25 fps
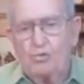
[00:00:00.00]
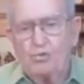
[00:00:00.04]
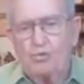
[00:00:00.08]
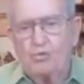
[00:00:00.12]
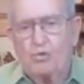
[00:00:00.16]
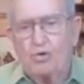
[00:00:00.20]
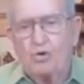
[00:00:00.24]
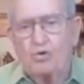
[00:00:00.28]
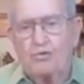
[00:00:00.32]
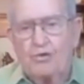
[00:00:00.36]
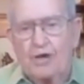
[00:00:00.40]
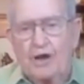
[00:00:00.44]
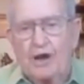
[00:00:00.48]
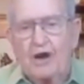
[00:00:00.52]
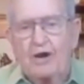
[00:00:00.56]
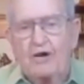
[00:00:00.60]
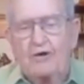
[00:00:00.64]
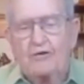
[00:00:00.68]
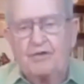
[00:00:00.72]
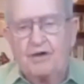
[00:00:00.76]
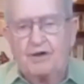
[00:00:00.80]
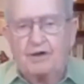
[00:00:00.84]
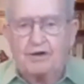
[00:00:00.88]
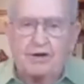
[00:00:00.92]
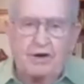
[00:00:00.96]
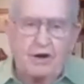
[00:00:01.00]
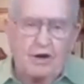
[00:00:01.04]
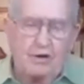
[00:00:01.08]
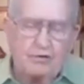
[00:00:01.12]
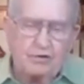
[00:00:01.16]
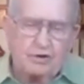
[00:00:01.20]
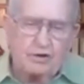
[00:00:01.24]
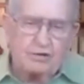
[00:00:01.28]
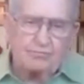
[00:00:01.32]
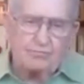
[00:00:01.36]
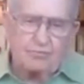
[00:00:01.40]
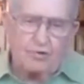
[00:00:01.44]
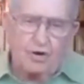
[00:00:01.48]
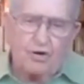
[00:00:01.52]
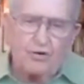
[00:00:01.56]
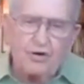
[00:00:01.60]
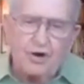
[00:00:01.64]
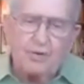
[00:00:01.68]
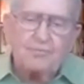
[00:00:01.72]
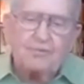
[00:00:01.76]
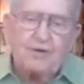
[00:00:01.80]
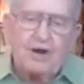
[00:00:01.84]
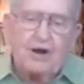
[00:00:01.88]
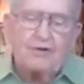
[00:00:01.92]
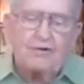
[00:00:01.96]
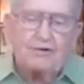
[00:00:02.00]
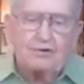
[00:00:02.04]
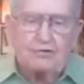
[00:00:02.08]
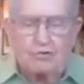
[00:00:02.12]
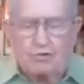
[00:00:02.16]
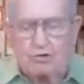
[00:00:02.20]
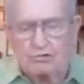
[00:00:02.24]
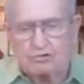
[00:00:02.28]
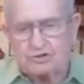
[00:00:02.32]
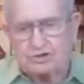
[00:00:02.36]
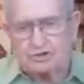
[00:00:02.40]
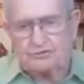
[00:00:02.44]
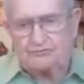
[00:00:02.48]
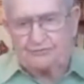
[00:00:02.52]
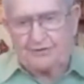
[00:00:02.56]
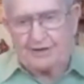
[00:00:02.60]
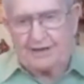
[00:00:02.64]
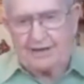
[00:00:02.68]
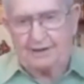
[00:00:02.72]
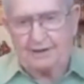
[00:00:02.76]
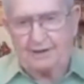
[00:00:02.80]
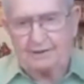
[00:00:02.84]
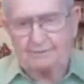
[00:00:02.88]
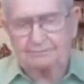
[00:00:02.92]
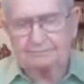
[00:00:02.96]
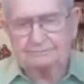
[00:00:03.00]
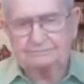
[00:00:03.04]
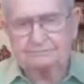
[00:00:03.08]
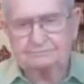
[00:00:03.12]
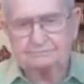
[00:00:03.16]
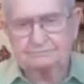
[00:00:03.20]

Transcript: were there that brought him there to crucify him.